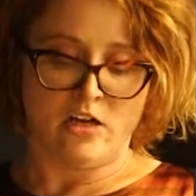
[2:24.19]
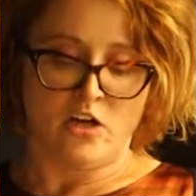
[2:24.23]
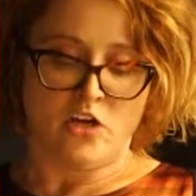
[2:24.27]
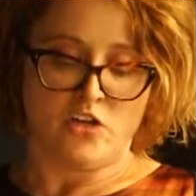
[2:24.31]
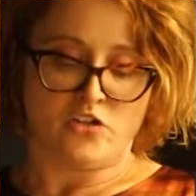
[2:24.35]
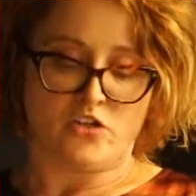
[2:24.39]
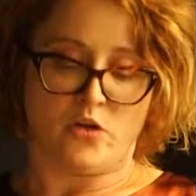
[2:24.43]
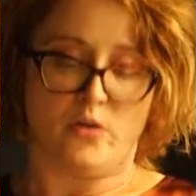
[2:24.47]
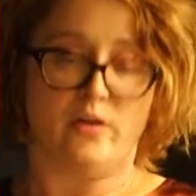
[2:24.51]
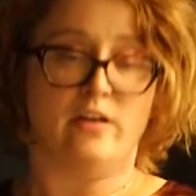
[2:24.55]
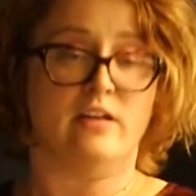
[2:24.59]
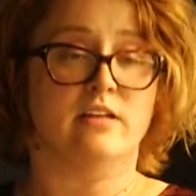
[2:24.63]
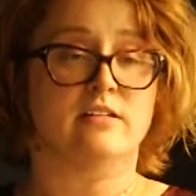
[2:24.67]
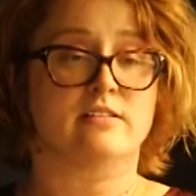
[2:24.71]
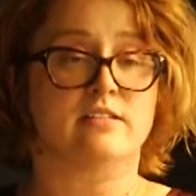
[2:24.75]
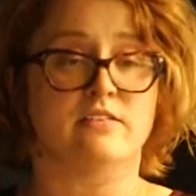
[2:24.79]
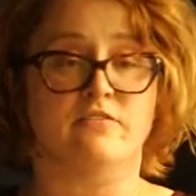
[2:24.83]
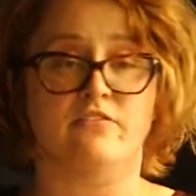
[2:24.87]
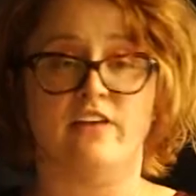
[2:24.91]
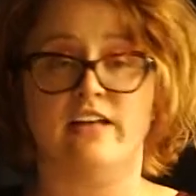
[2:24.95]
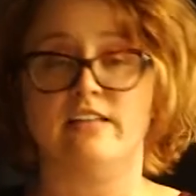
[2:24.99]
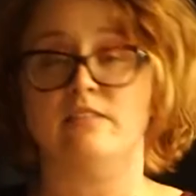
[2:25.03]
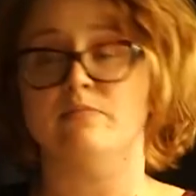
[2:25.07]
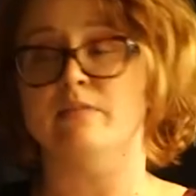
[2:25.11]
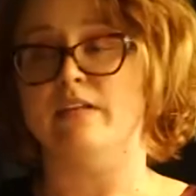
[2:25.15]
So it's
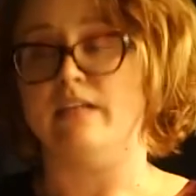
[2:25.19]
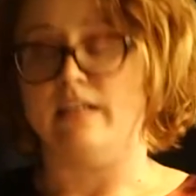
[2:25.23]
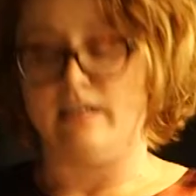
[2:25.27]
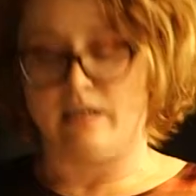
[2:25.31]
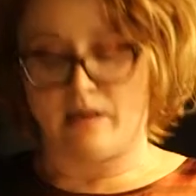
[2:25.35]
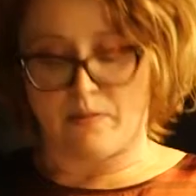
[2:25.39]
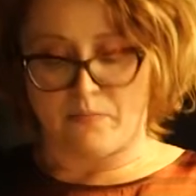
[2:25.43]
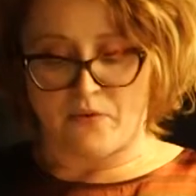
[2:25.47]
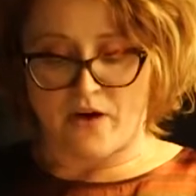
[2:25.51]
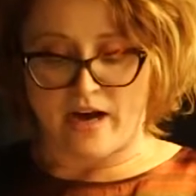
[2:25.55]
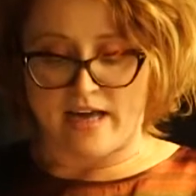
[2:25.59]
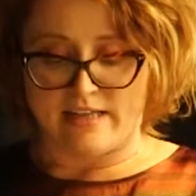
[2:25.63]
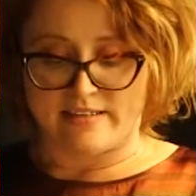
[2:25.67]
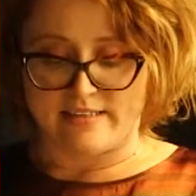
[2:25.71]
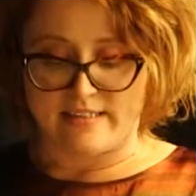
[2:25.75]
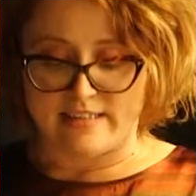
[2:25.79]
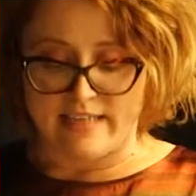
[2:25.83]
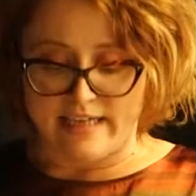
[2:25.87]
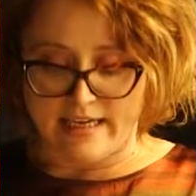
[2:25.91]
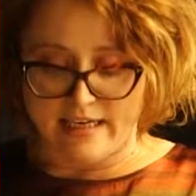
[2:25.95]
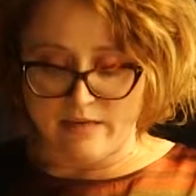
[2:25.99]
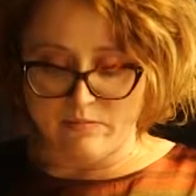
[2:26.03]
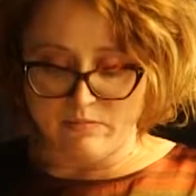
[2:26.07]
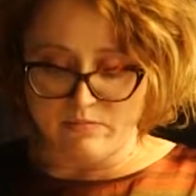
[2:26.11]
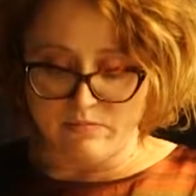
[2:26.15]
investment in our brands
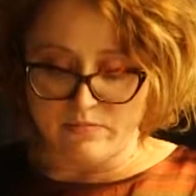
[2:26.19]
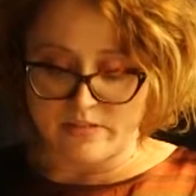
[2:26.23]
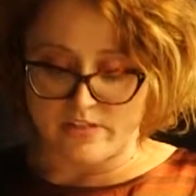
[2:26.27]
team.